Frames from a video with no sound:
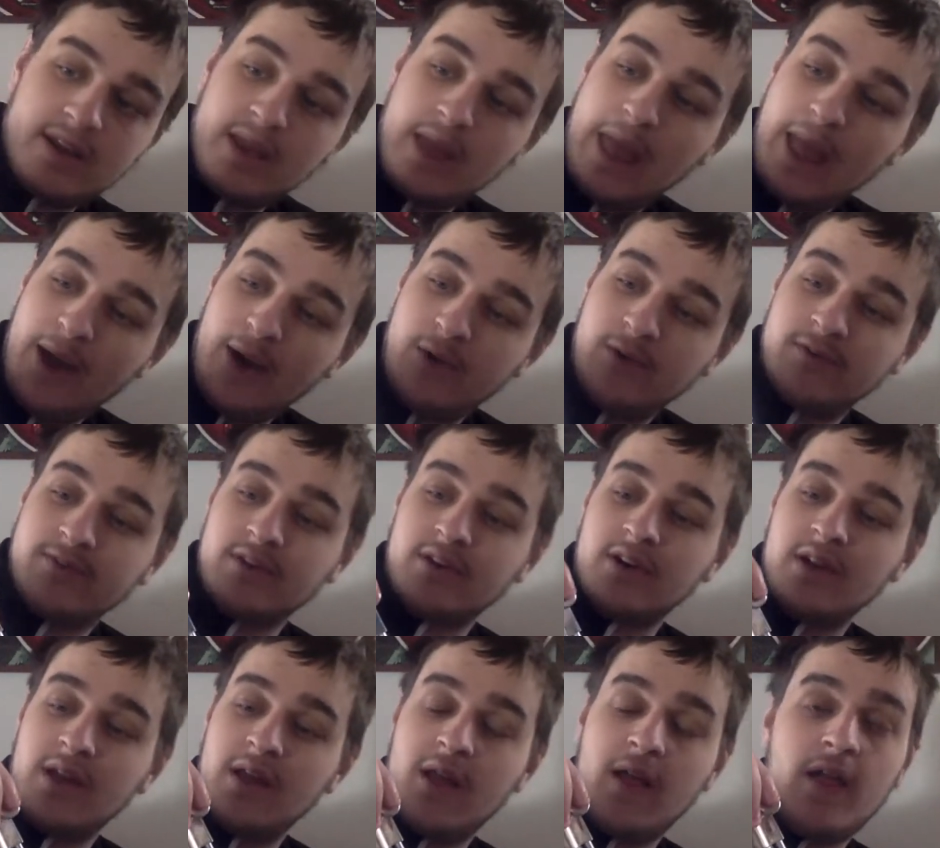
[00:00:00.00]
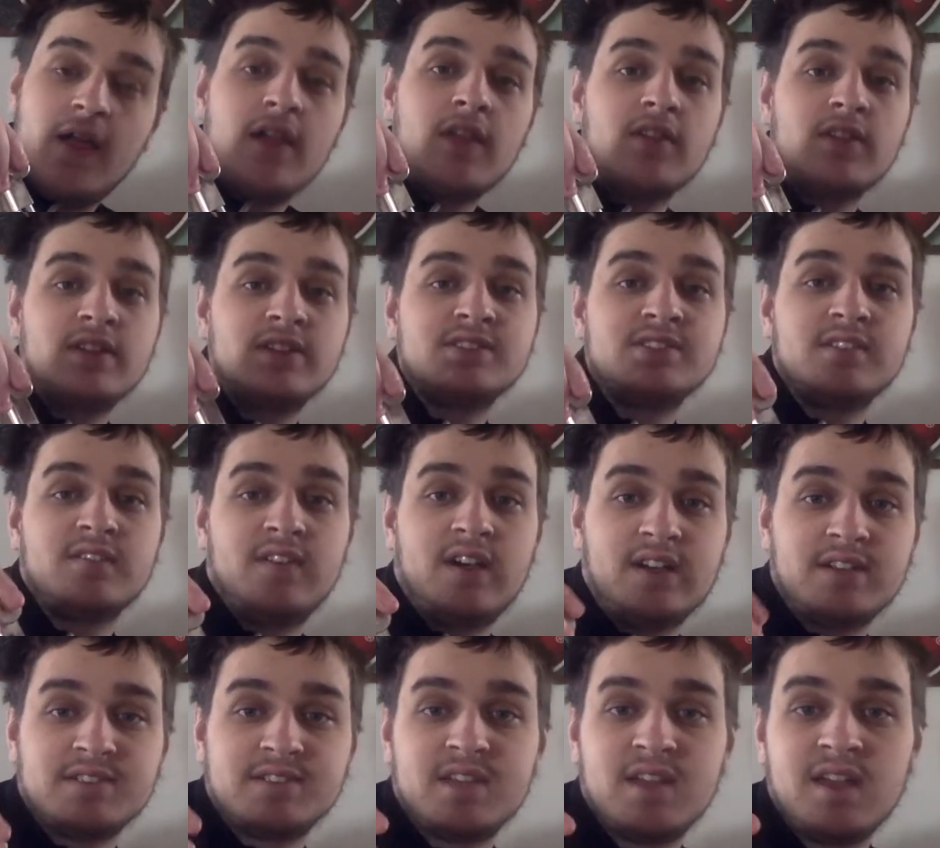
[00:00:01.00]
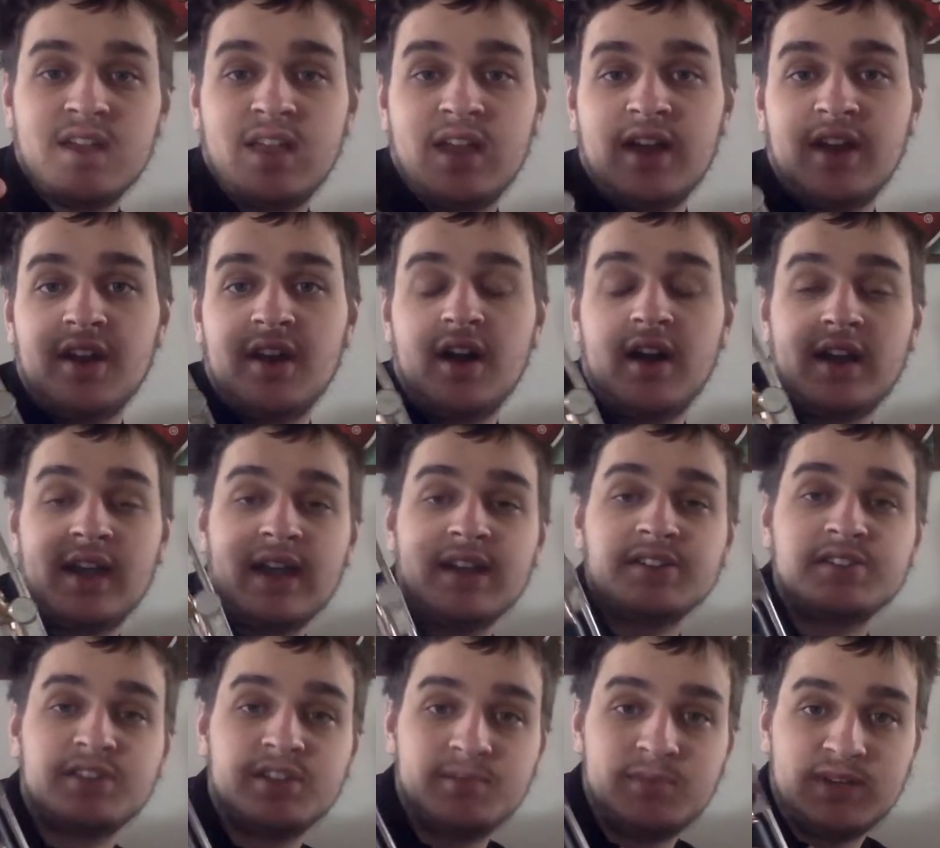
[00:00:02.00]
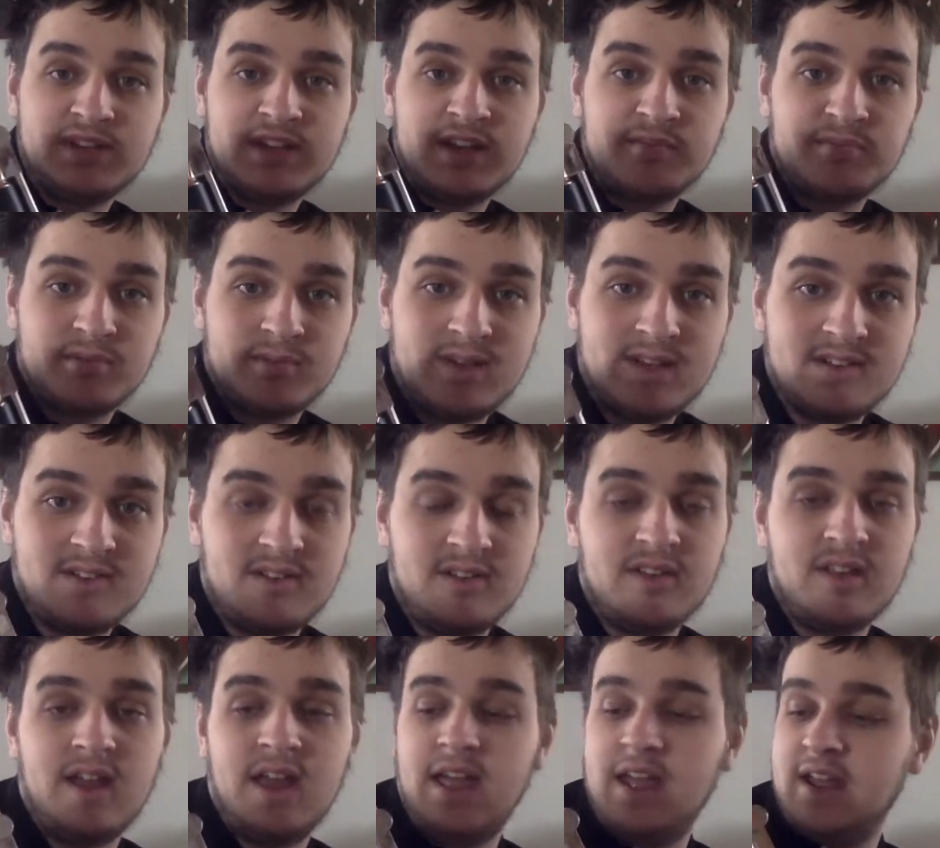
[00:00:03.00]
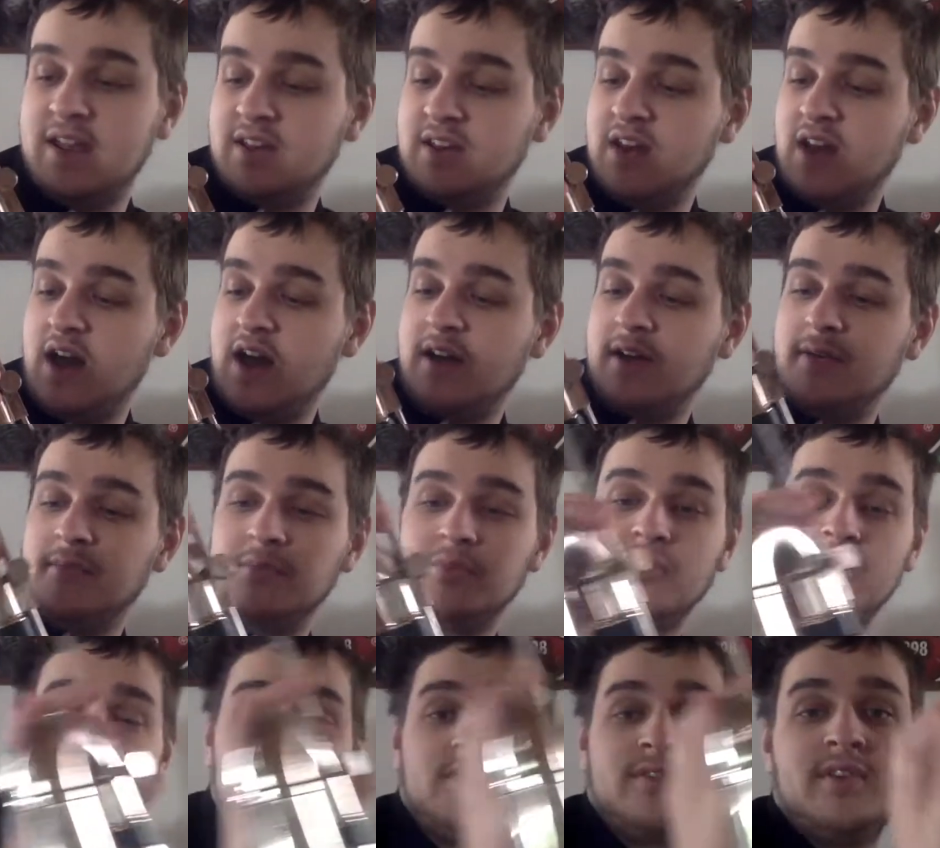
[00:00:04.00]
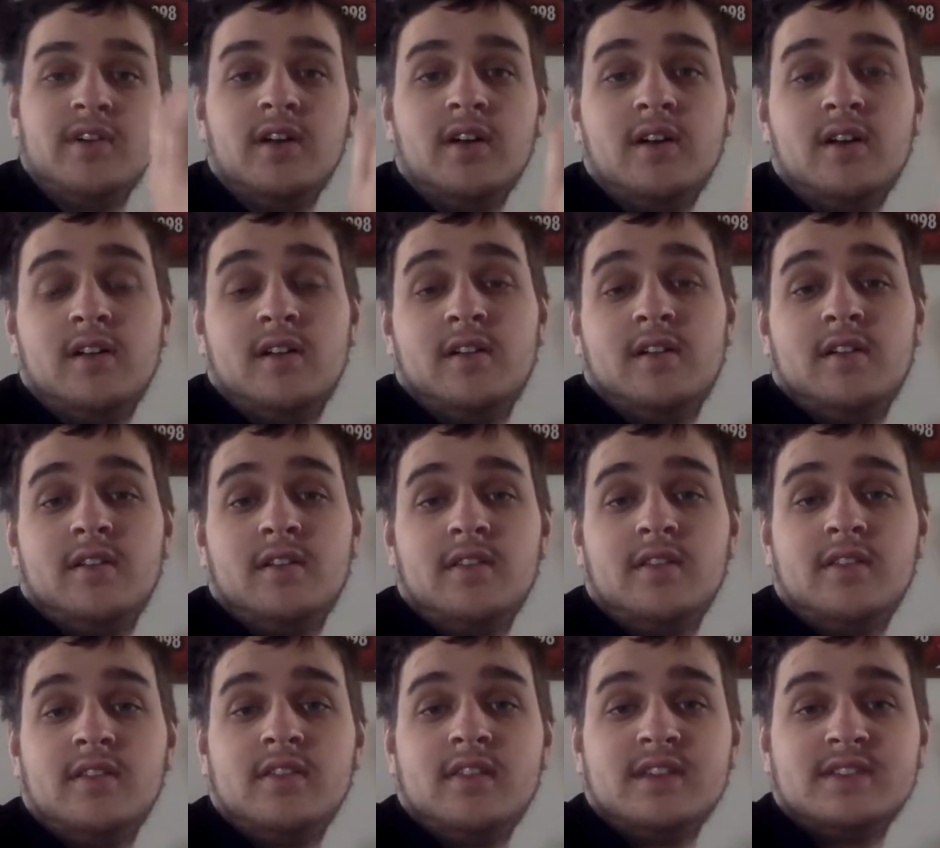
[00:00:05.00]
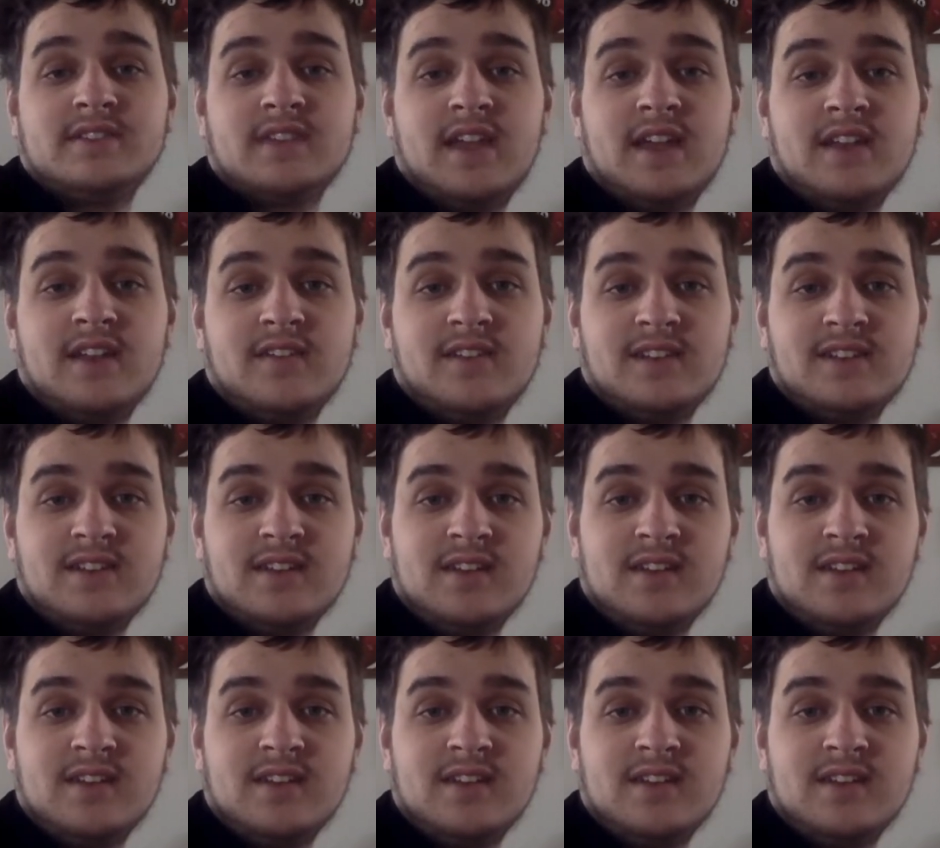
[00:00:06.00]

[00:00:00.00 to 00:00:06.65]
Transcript: However, this device can occasionally be temperamental and not move this end of it,